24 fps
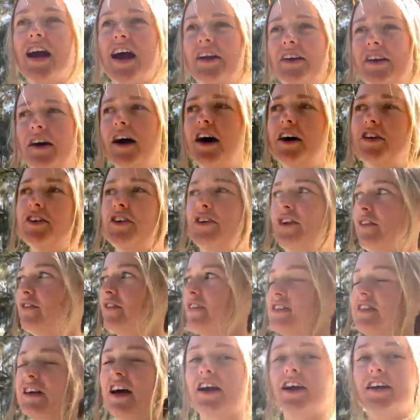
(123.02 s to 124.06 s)
and I don't know if
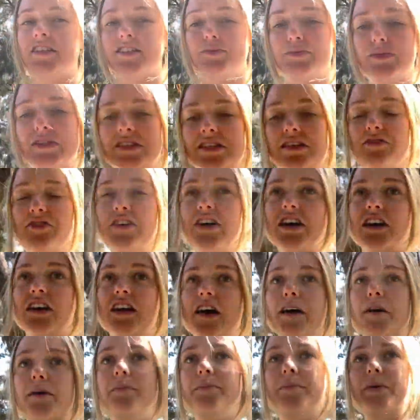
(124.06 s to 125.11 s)
there's like a specific
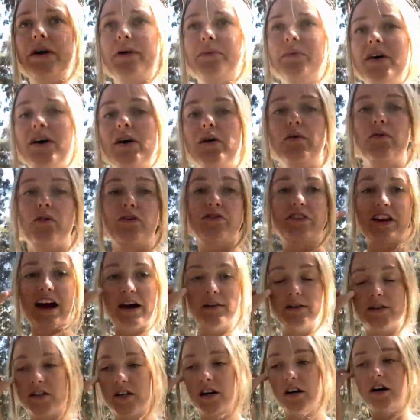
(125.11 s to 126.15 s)
like bit where all the
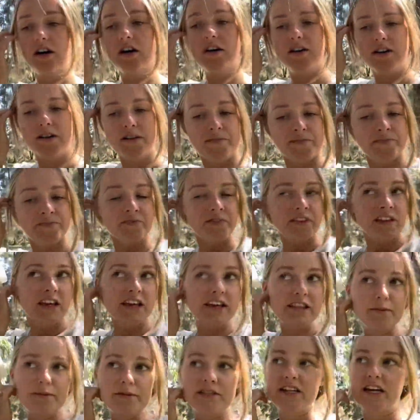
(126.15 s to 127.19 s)
flowers are. In
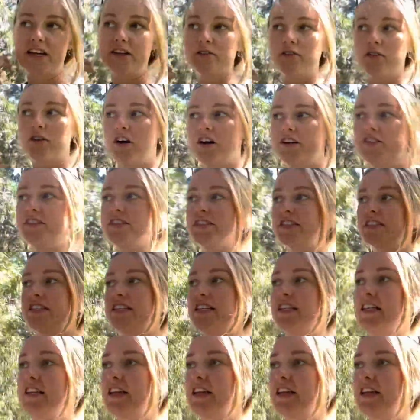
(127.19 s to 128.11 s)
the Botanical Gardens in Sydney